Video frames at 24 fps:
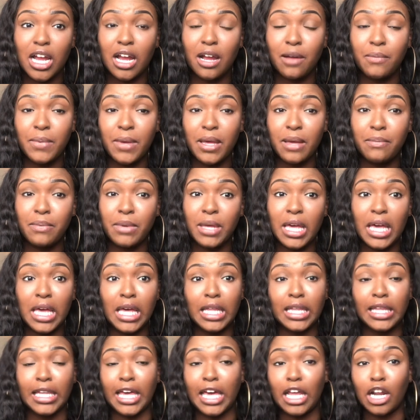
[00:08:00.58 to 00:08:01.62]
Airbnb
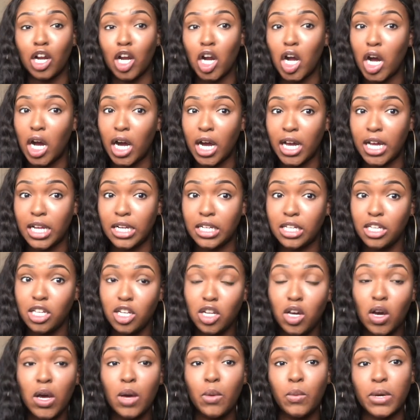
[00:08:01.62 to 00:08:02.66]
later on.
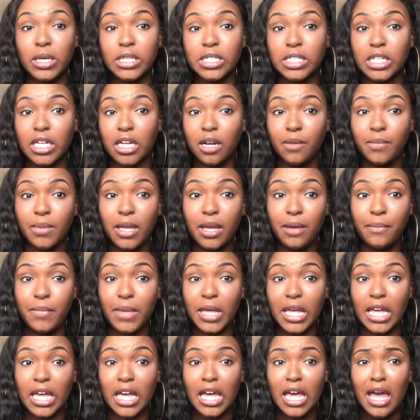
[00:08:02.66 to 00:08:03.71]
And it wasn't
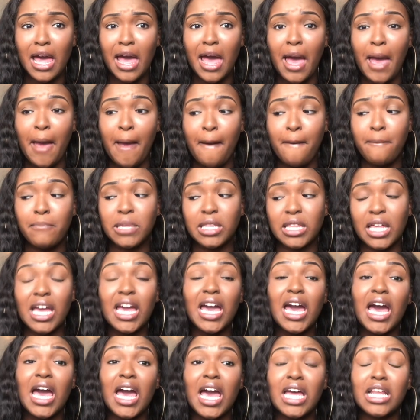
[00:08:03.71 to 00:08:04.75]
Airbnb, but they
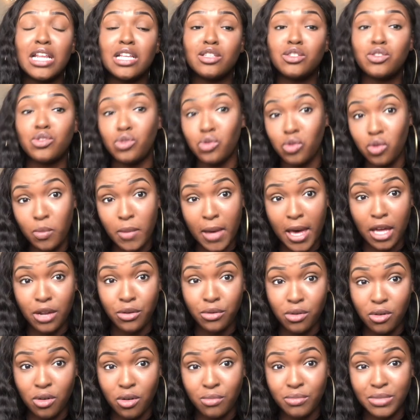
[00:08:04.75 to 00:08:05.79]
had 2
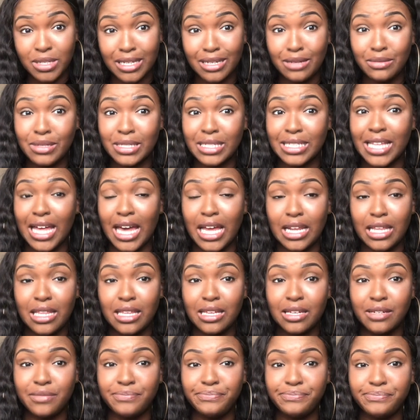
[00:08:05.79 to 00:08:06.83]
bedrooms and it was 9 of
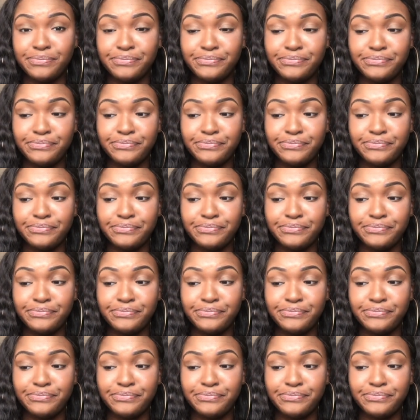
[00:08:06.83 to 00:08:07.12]
them.